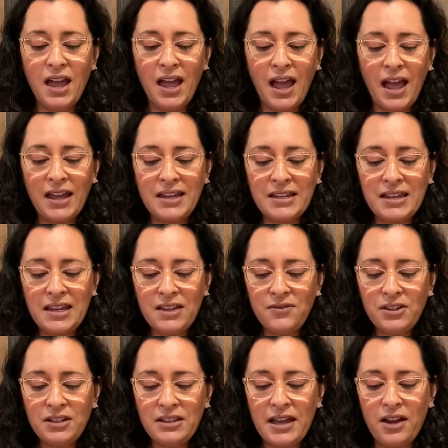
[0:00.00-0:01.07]
I can even
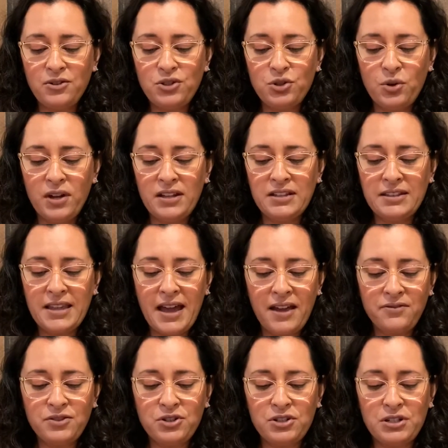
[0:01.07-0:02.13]
allow joy and
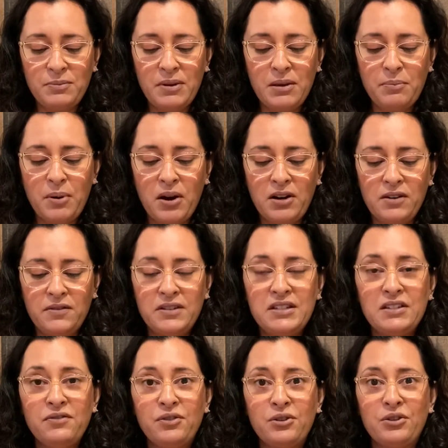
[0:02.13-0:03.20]
laughter to be a part of a
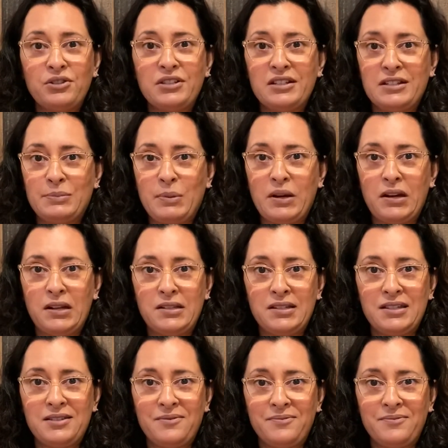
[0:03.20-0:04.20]
difficult experience.